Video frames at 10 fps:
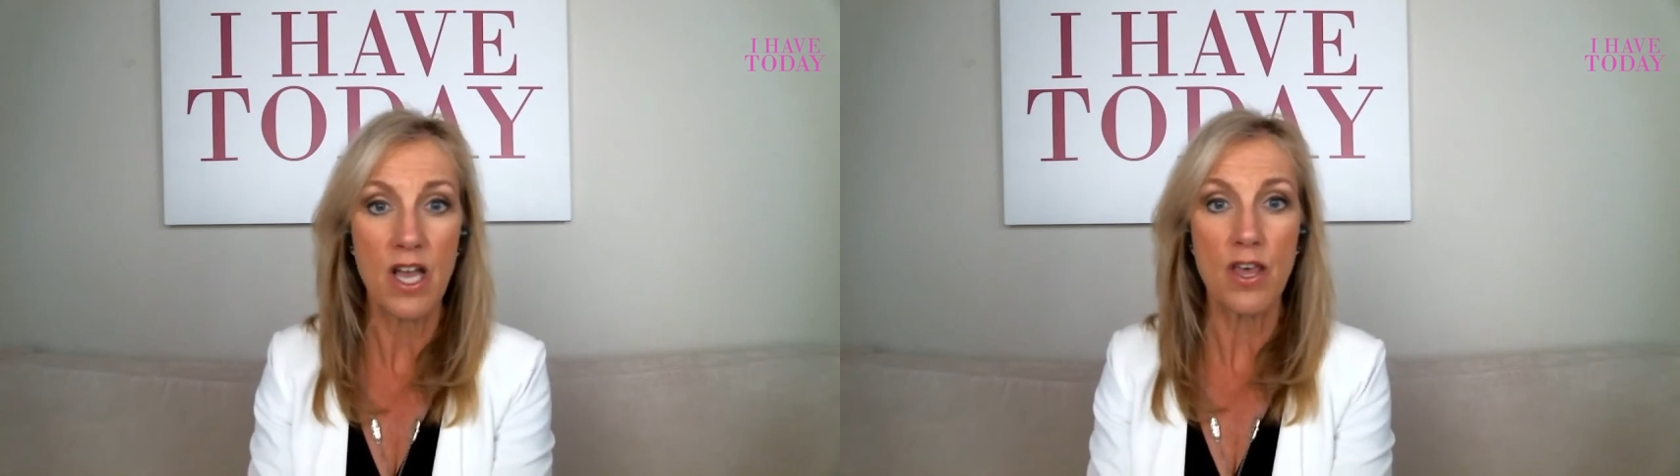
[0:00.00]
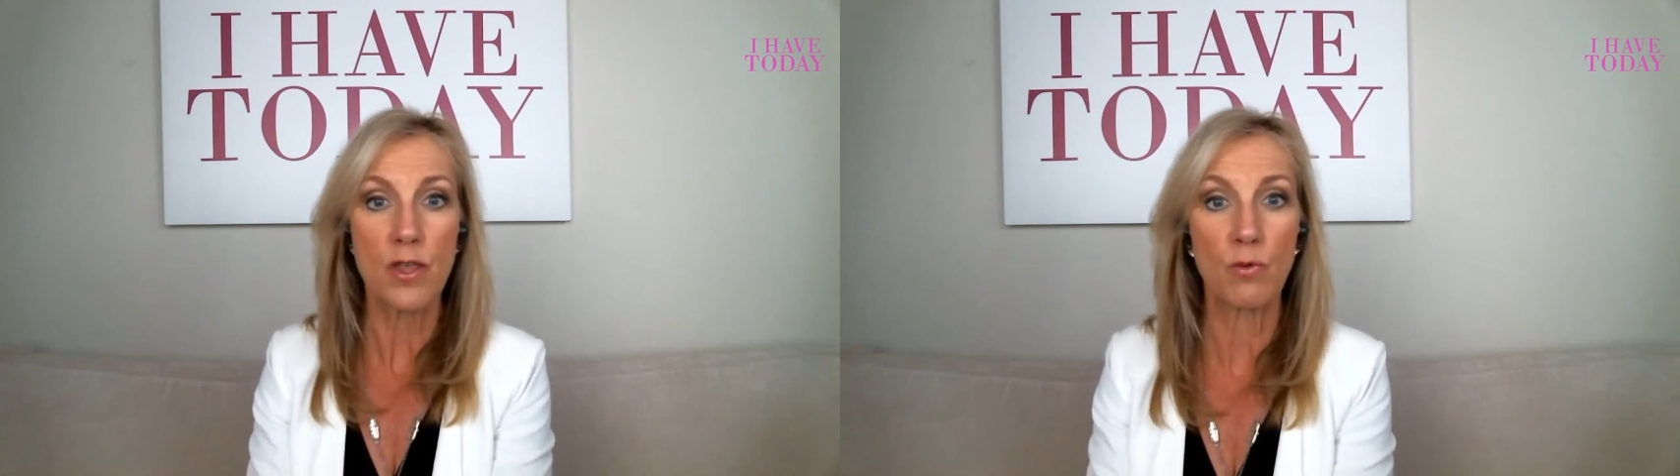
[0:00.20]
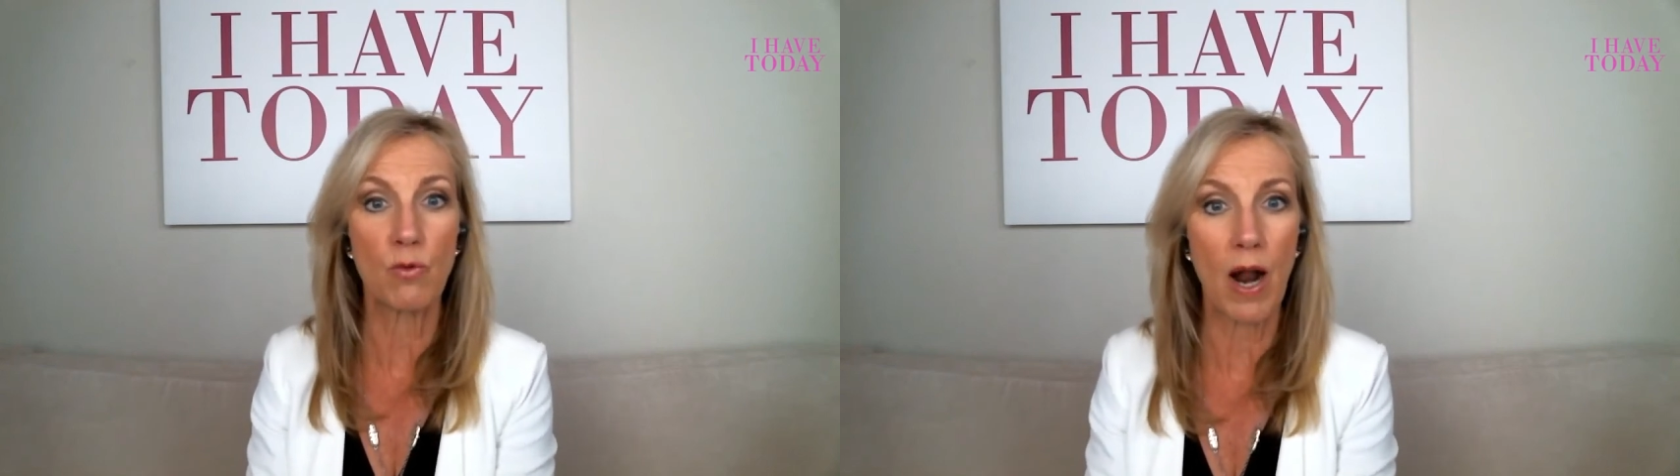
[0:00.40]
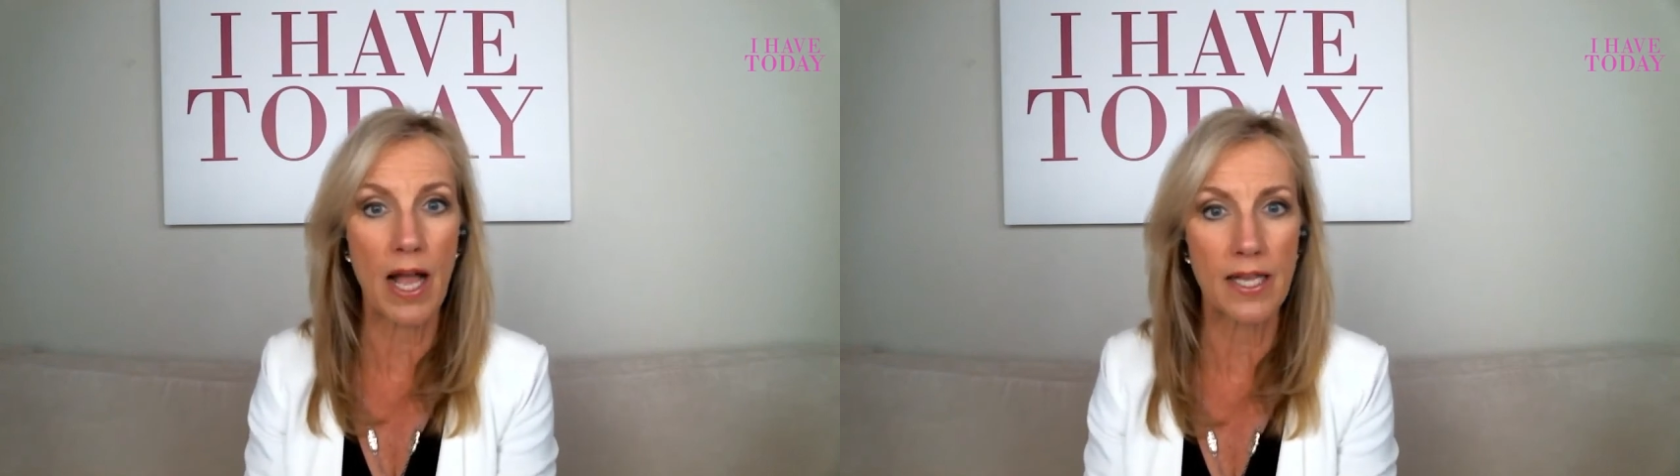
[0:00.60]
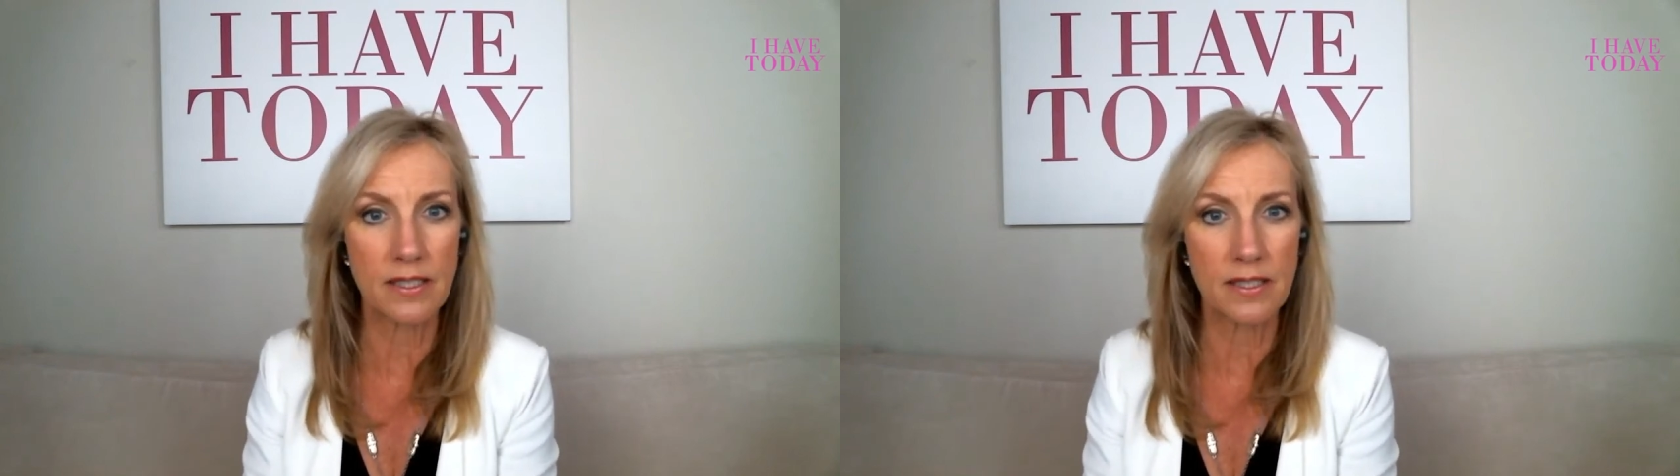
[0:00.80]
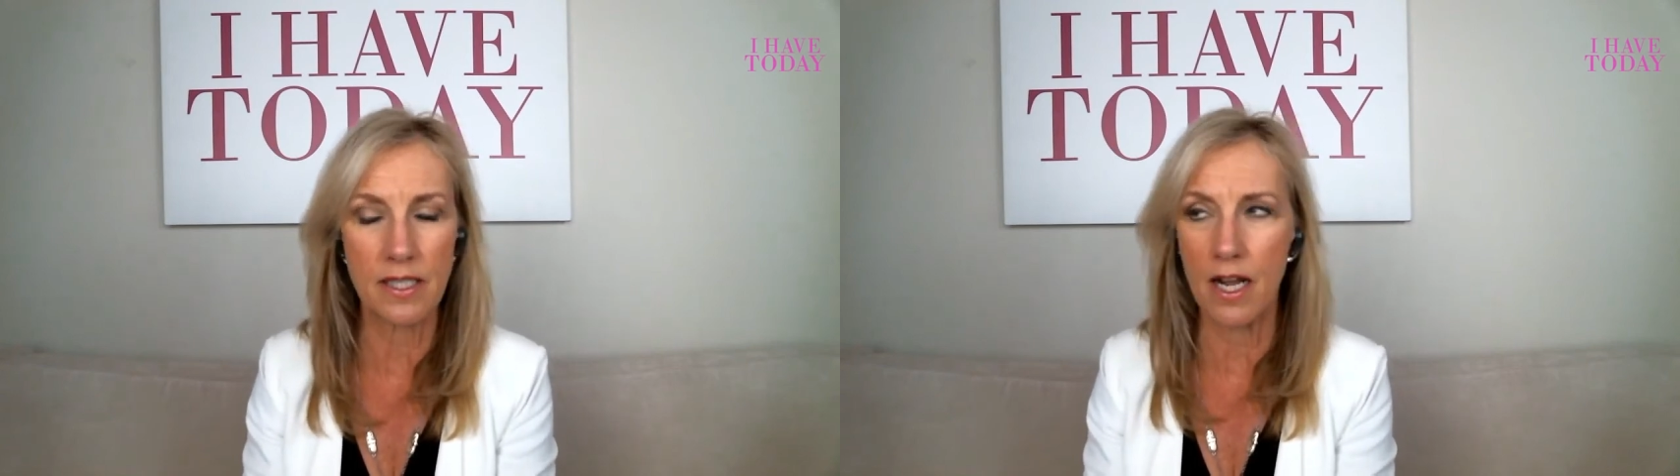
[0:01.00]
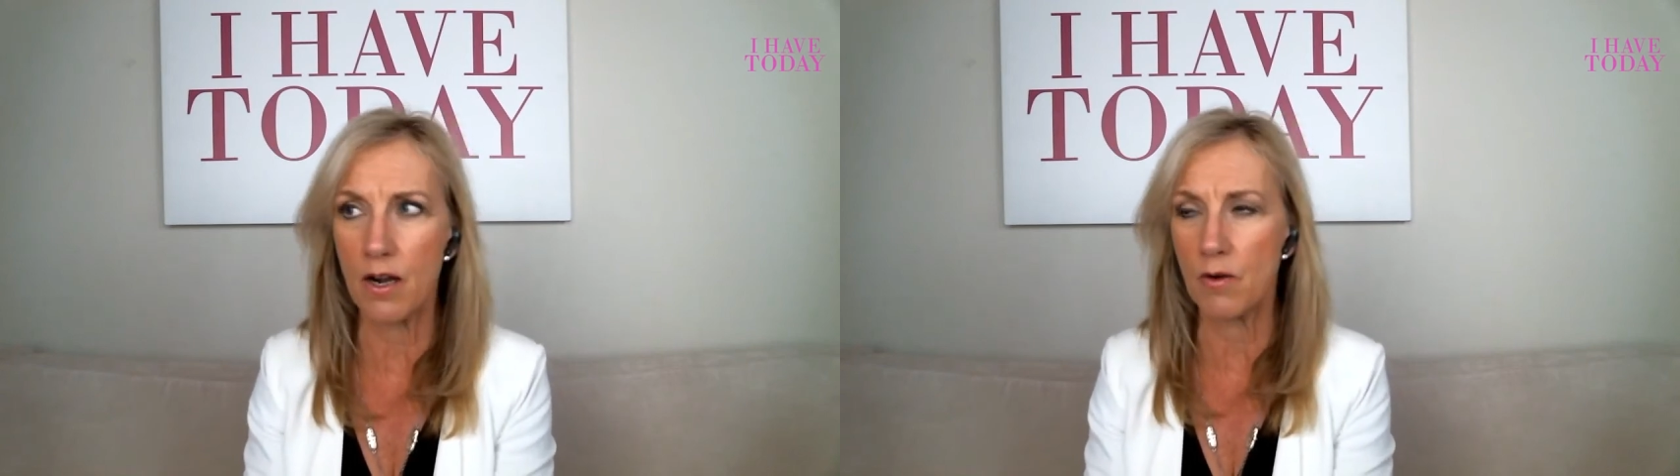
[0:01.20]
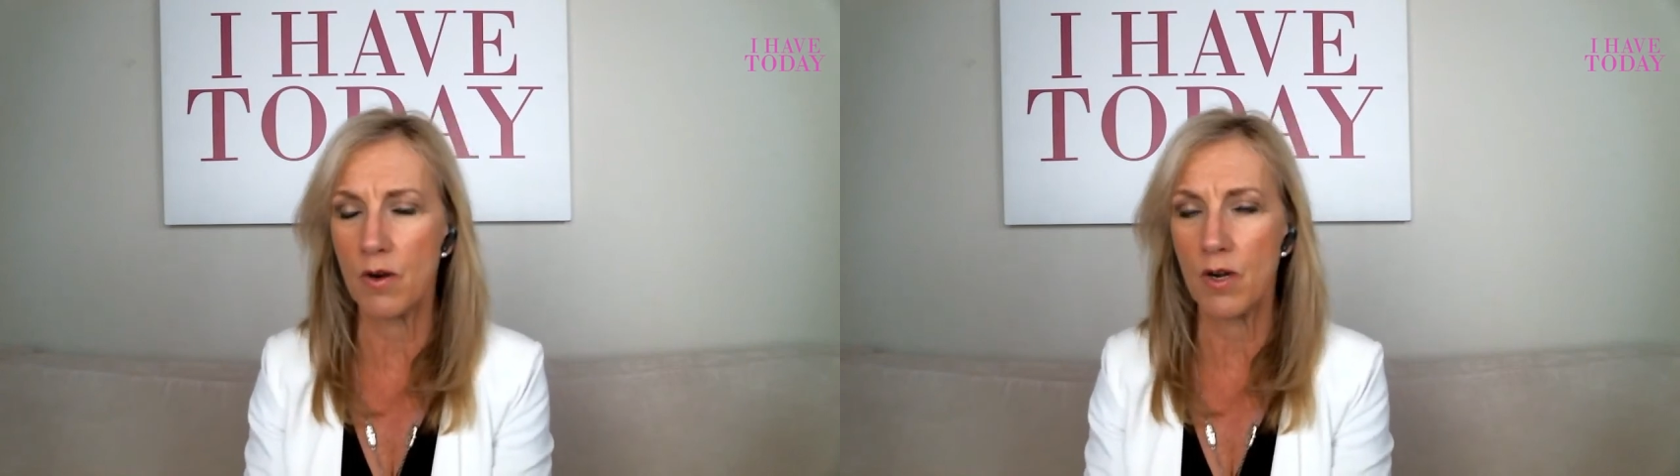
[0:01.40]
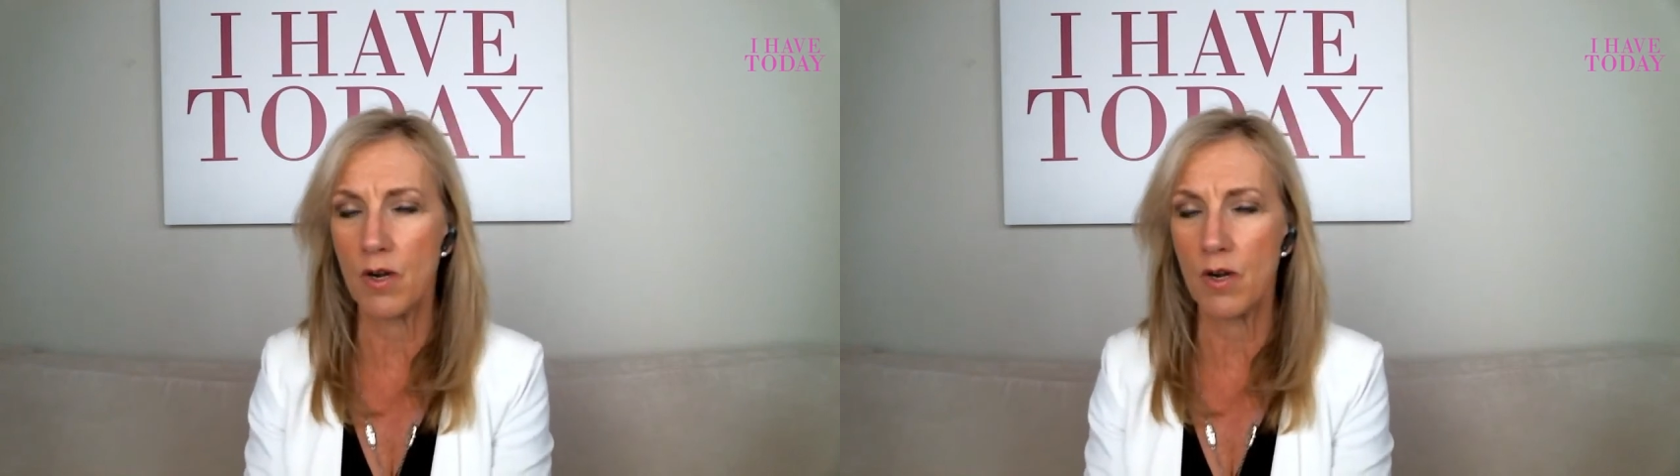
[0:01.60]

the rut, you know,